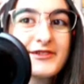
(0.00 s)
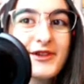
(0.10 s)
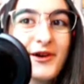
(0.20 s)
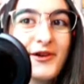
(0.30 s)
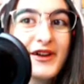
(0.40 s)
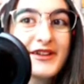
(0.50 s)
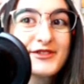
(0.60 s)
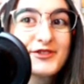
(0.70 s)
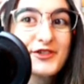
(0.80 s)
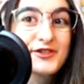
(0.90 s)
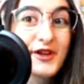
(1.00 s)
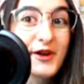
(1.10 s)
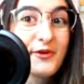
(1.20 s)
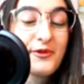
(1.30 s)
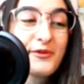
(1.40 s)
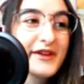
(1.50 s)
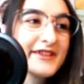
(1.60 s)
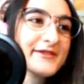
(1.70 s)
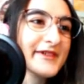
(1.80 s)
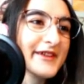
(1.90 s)
so it's just like
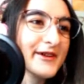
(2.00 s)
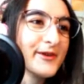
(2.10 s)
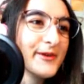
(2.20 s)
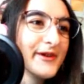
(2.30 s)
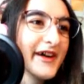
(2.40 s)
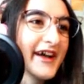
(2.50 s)
really, really cool.